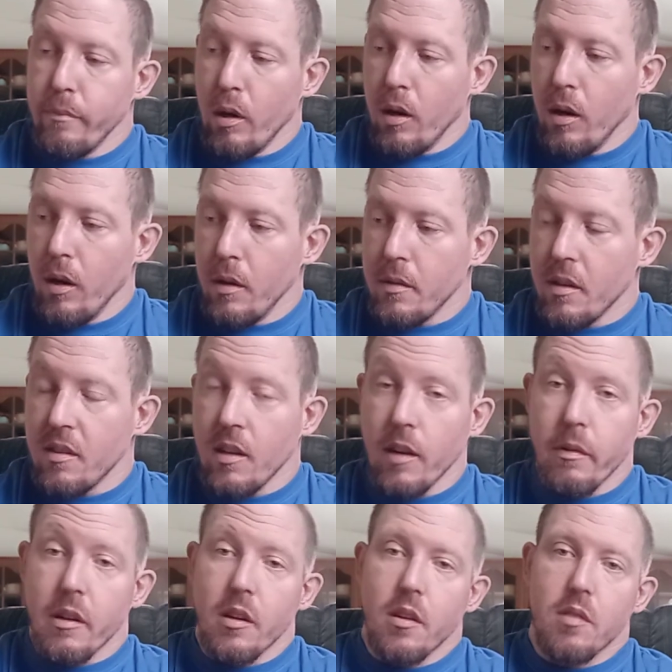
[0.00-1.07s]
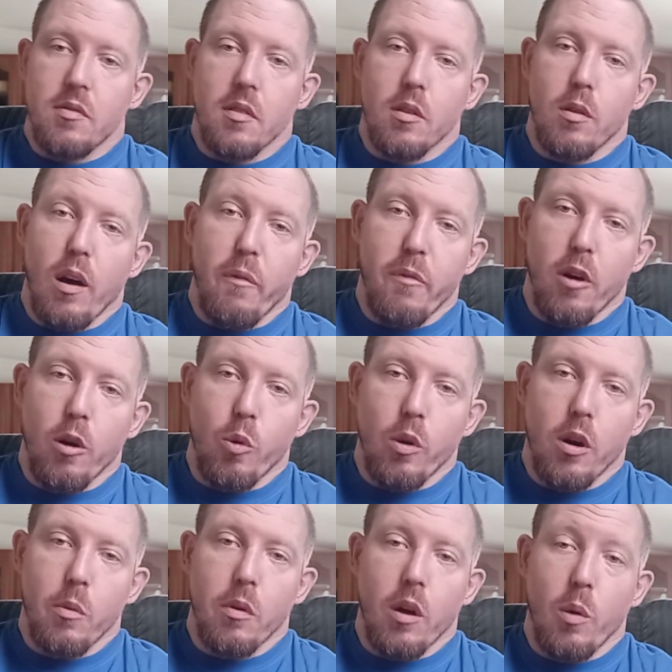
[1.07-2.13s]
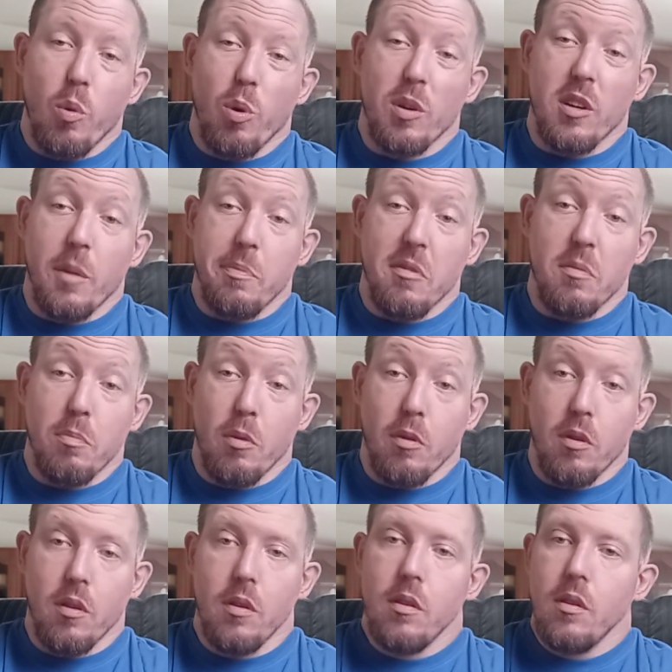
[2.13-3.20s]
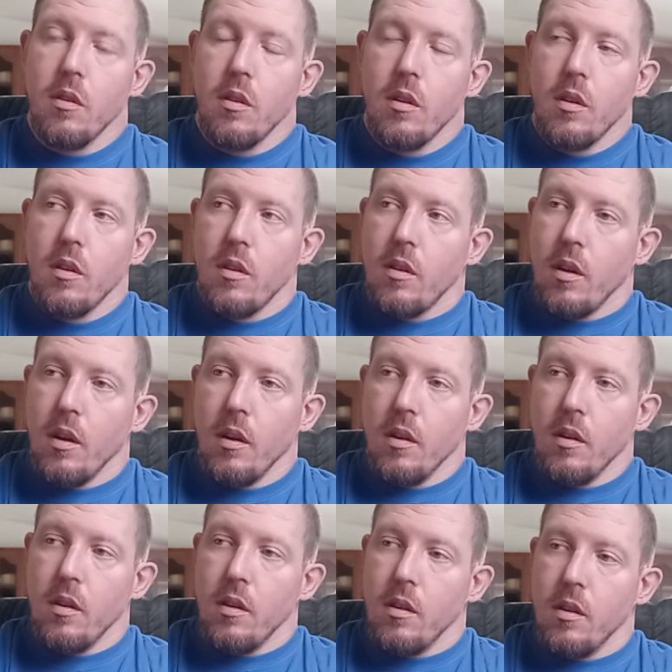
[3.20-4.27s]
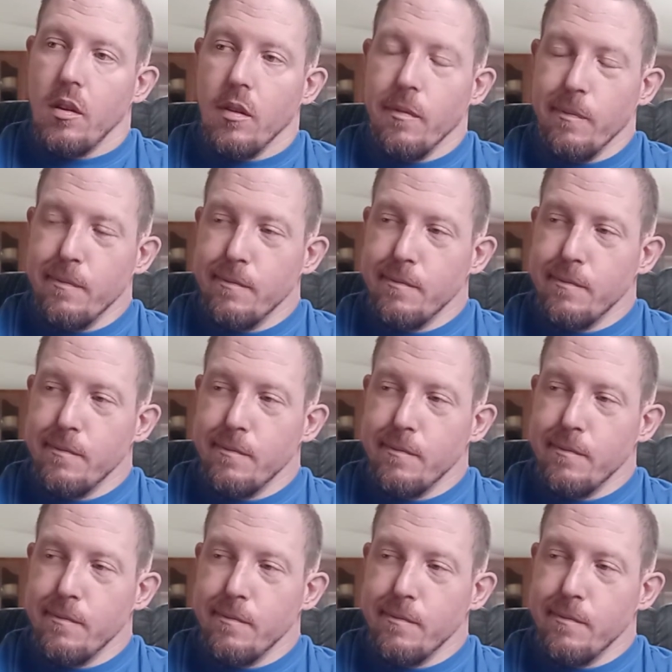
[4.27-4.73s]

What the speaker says: But the thing of it is, you know, I felt weird when I woke up this morning, and